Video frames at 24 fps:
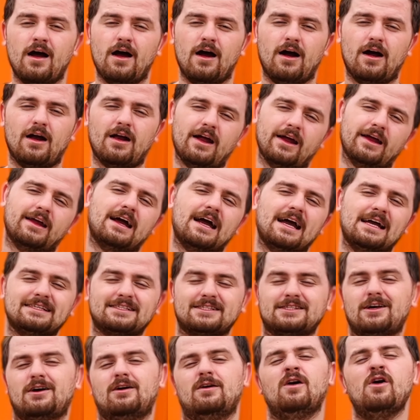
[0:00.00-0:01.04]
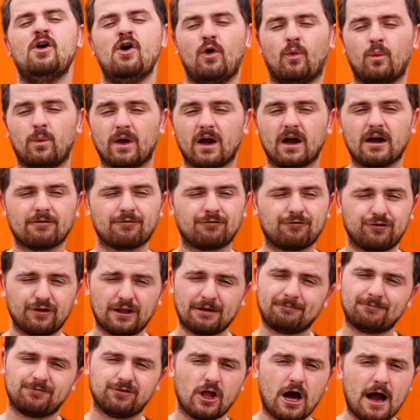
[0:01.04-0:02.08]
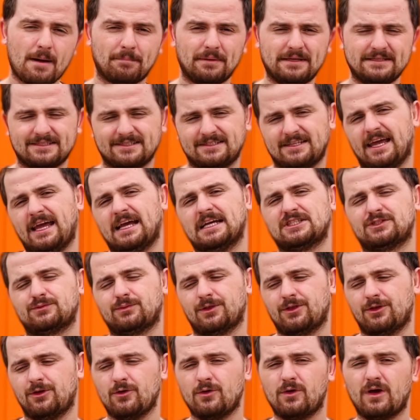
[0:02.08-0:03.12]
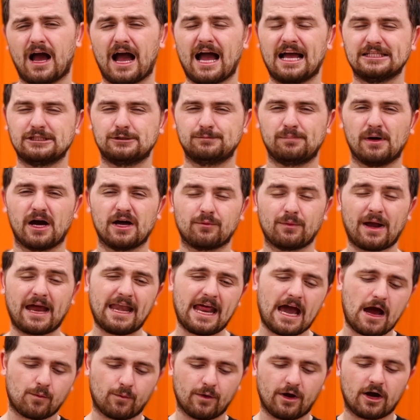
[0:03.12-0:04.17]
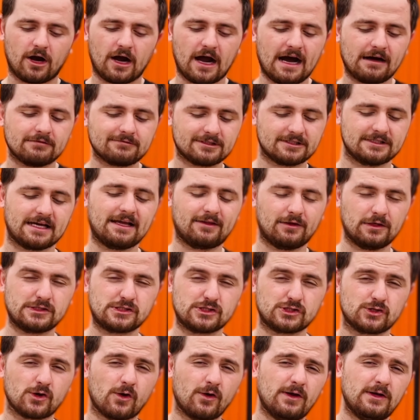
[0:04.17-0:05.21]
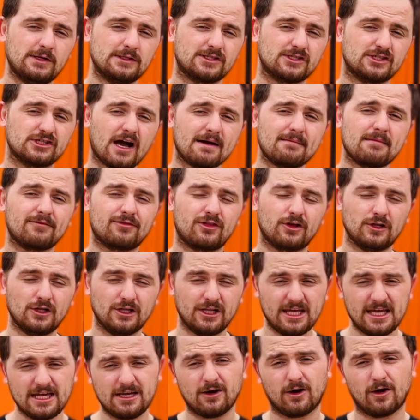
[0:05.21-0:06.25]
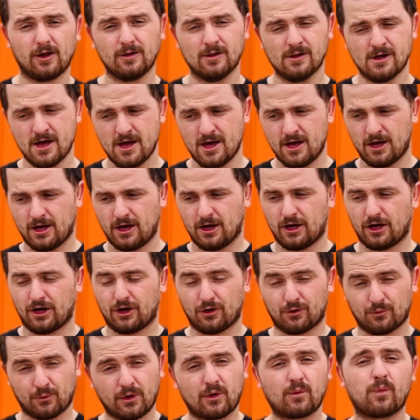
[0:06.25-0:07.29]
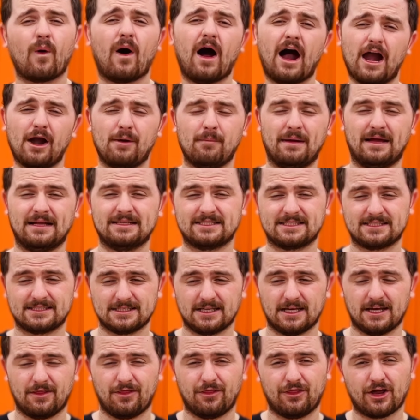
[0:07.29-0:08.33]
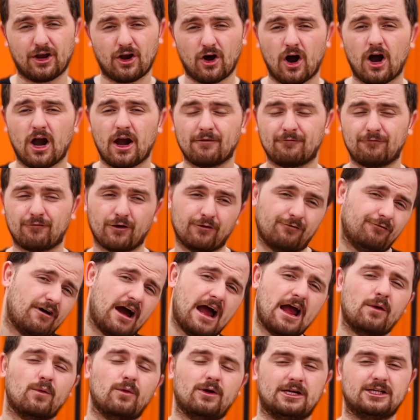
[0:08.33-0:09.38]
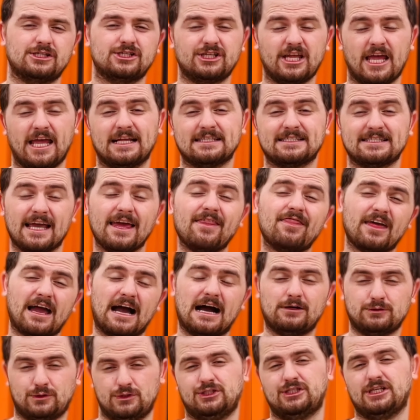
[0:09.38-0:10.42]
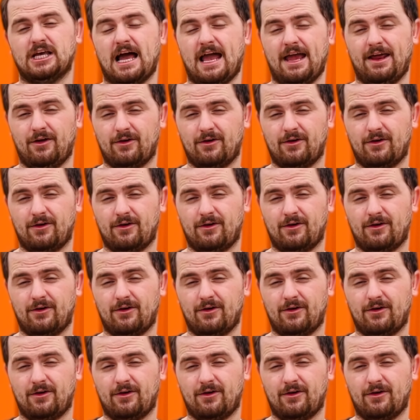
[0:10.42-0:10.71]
All right, guys, so we are flip-flopping stance with you guys, but right now we are outside to show you some of the legal requirements that are for fireworks stands in the outside,